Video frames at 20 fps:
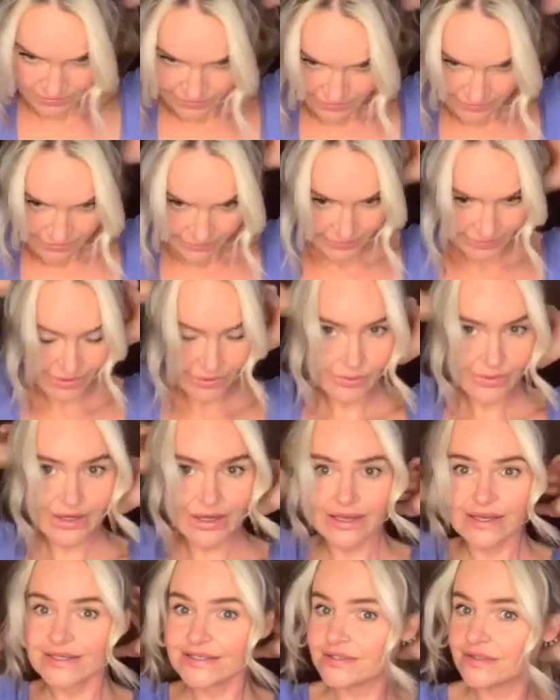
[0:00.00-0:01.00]
there we go,
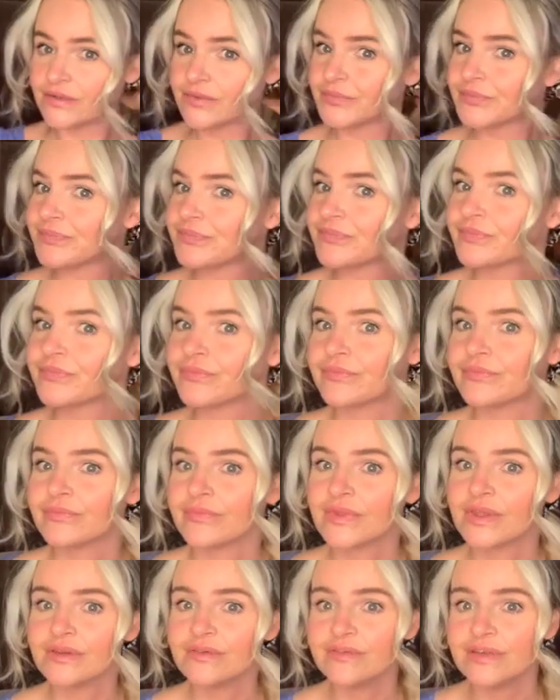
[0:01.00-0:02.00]
guys.
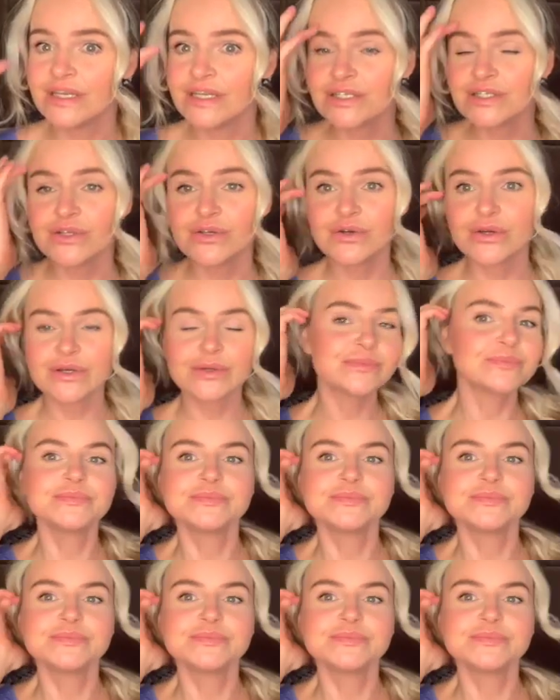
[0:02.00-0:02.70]
Finished look.